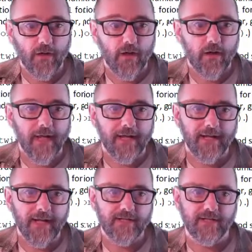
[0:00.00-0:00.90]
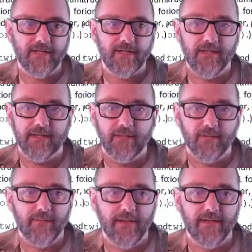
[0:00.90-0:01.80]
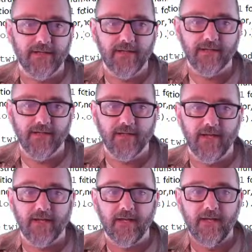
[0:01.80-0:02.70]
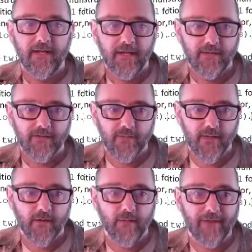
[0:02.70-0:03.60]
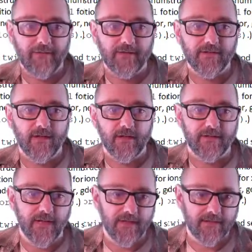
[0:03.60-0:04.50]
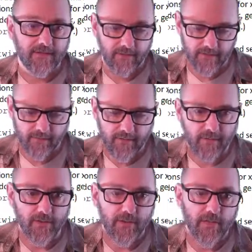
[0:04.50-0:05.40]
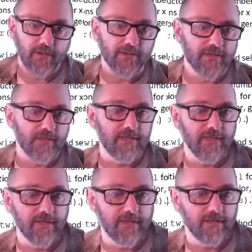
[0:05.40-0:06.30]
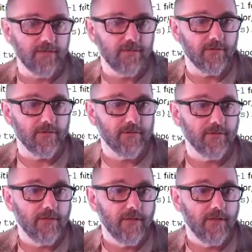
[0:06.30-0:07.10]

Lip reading: draw, and it actually needs, don't pay any attention to that, it should be a graphics context, which we usually call GC in this course.